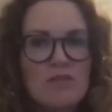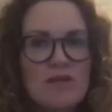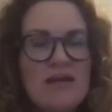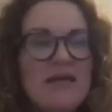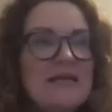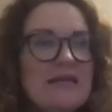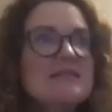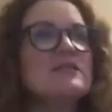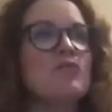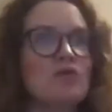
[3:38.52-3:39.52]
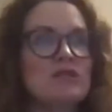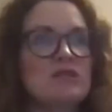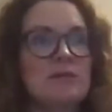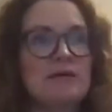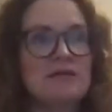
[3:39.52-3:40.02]
it is important
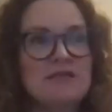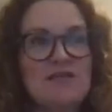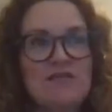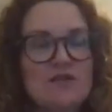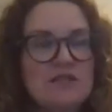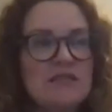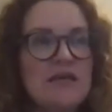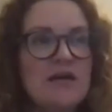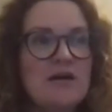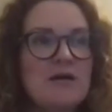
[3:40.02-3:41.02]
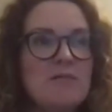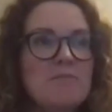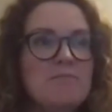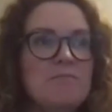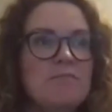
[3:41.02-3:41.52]
to put yourself first there,
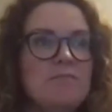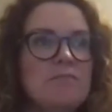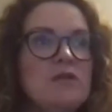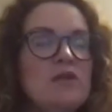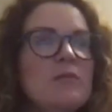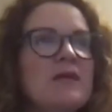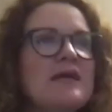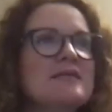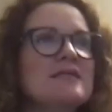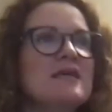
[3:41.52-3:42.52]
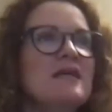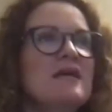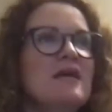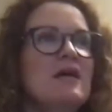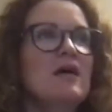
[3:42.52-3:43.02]
because
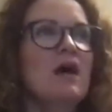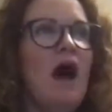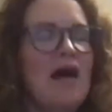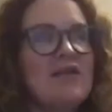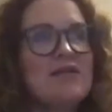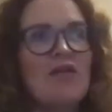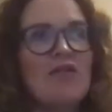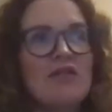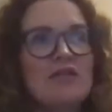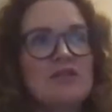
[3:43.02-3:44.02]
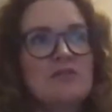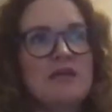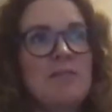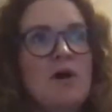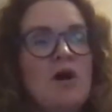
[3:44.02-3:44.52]
I think the other thing too is
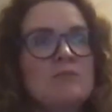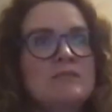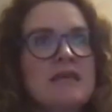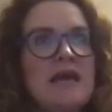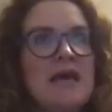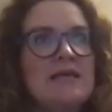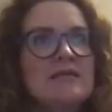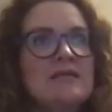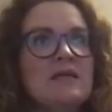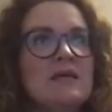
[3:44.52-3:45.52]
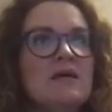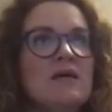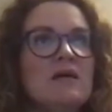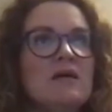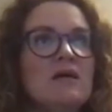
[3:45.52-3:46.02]
that moms get
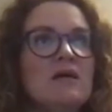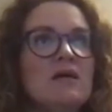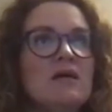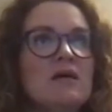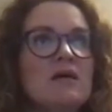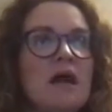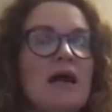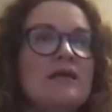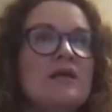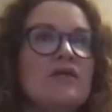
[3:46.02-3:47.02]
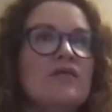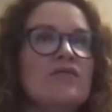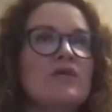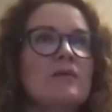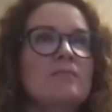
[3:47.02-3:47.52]
kind
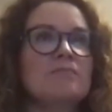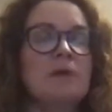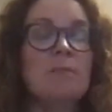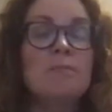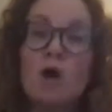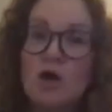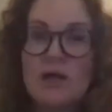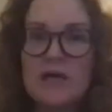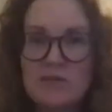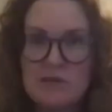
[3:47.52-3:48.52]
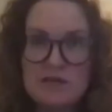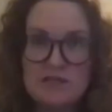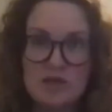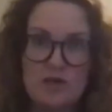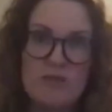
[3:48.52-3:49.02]
of bombarded with
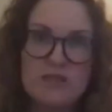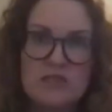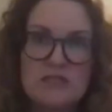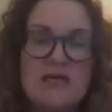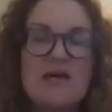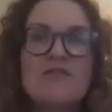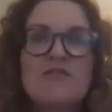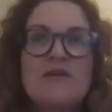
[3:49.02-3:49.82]
so much stuff